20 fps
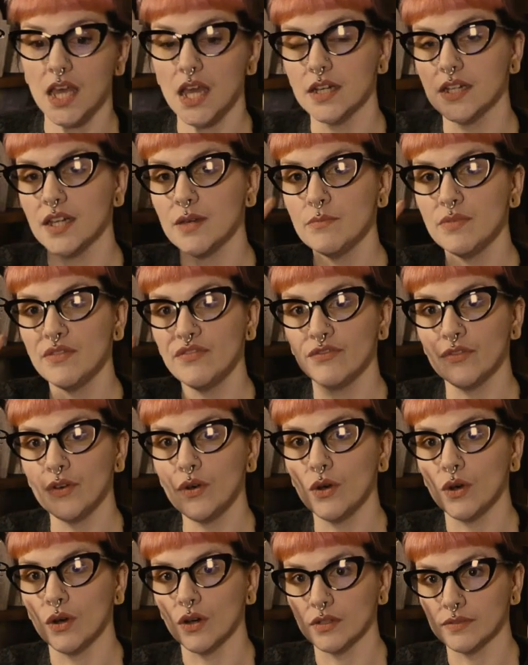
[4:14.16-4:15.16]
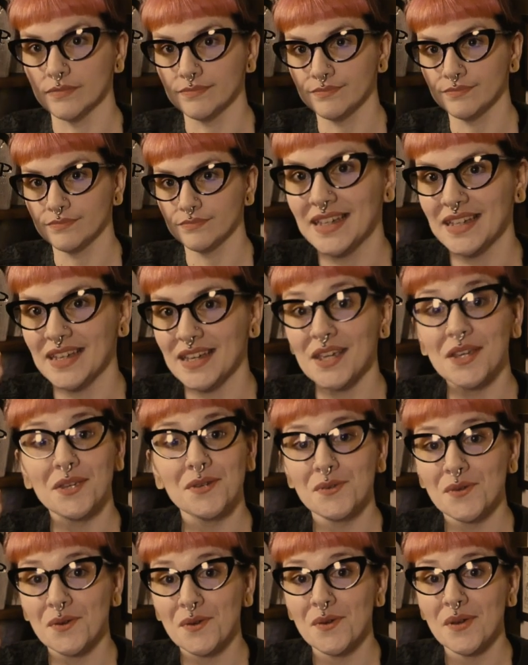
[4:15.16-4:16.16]
Number four,
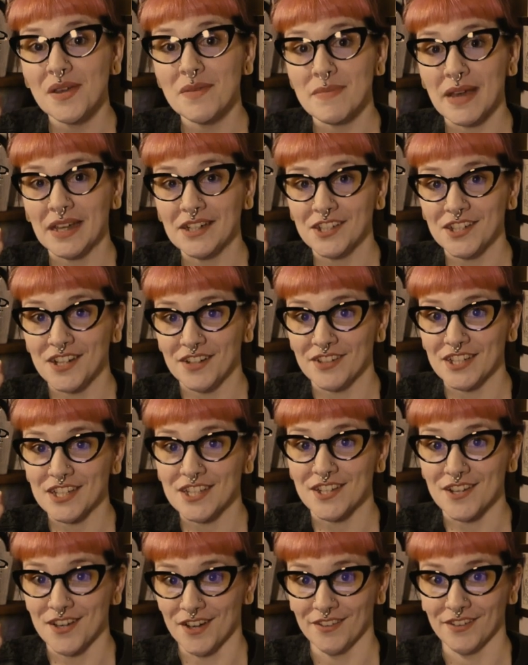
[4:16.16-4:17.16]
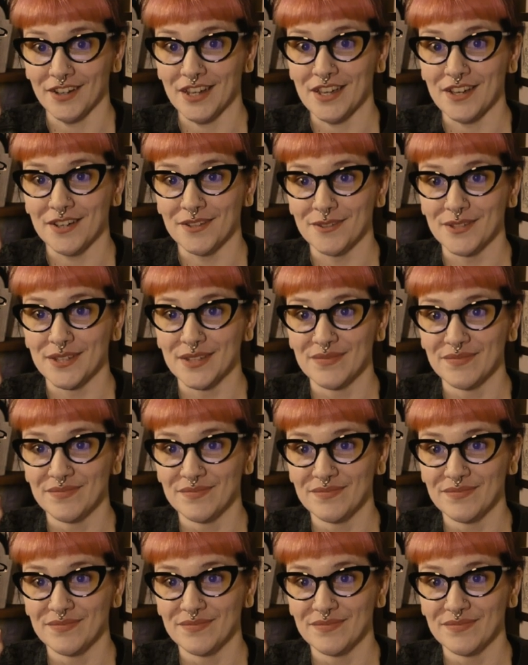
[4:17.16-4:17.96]
ignore imaginary scenarios.